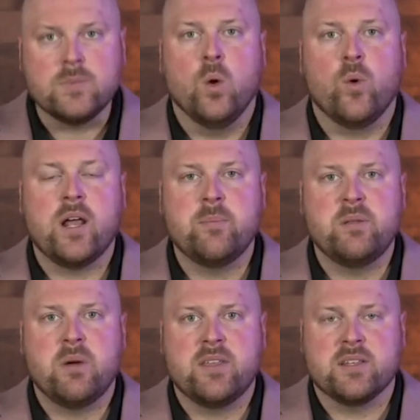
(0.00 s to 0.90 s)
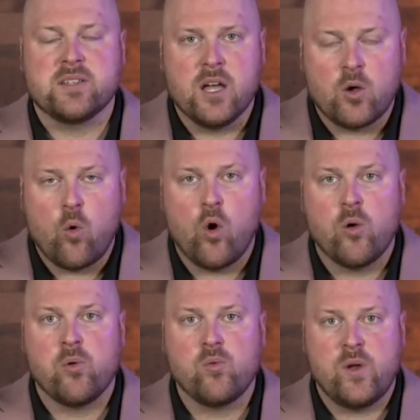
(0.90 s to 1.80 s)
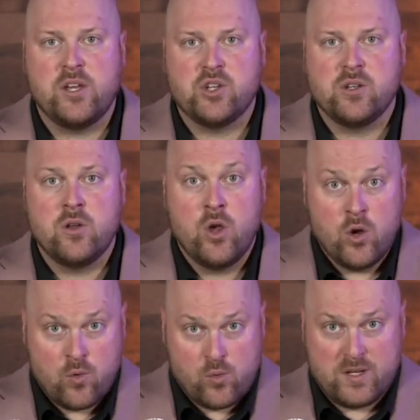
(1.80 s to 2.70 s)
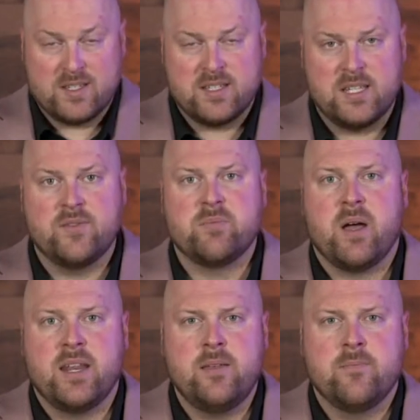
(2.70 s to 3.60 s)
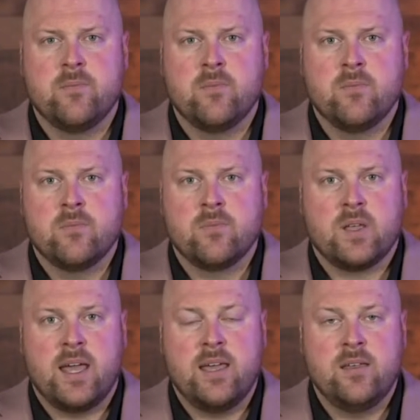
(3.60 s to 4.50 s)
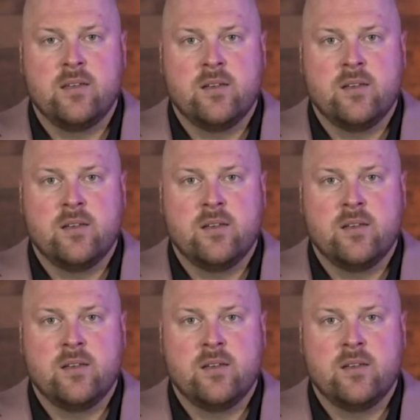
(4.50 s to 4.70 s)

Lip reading: What I mean by this, a corporation receives money, okay?